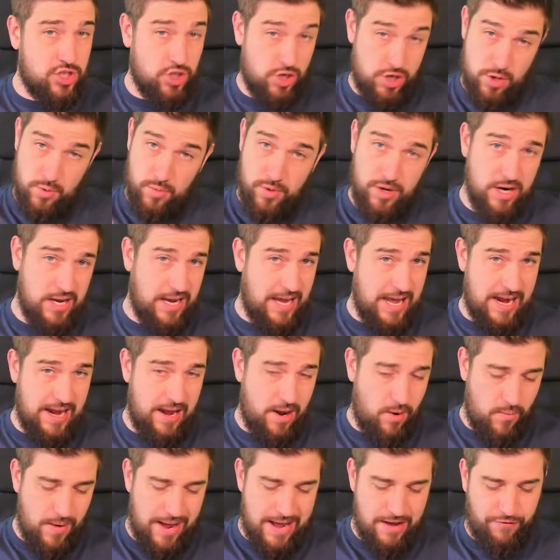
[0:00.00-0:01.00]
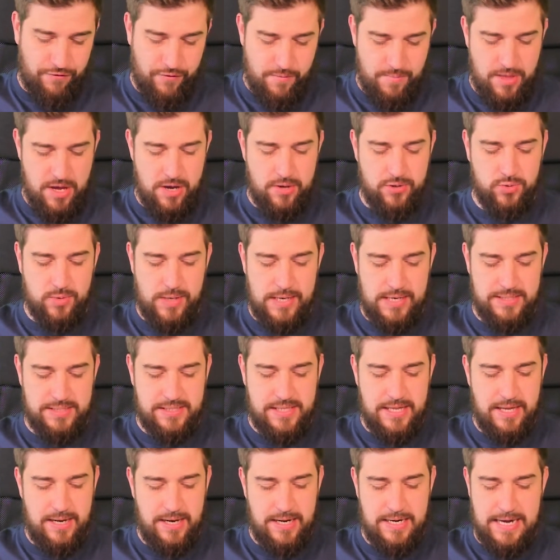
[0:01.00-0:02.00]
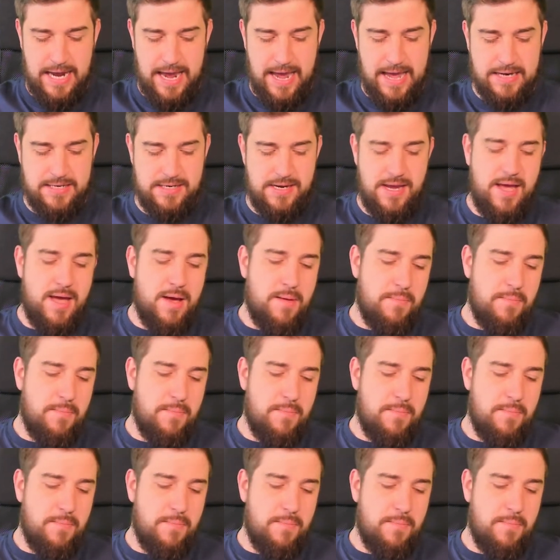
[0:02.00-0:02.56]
so you want to get it away from those when it's nearly dead,